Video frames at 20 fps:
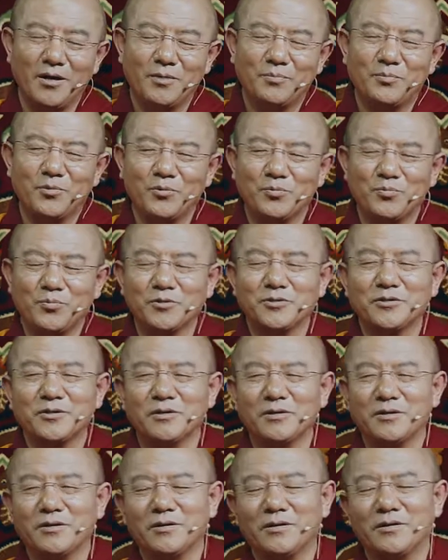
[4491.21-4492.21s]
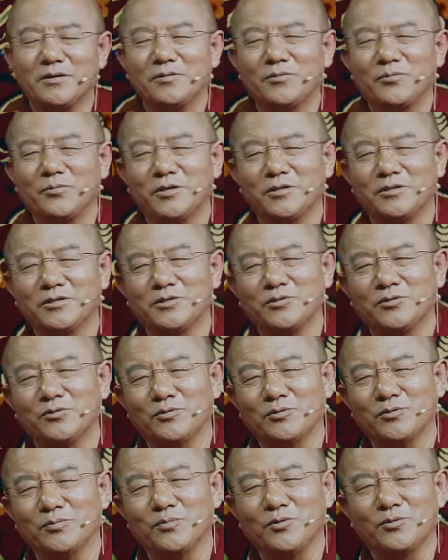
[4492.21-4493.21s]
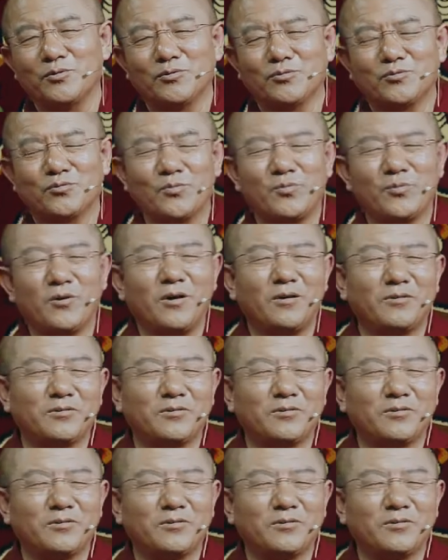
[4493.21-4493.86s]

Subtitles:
manifestations, appearances that I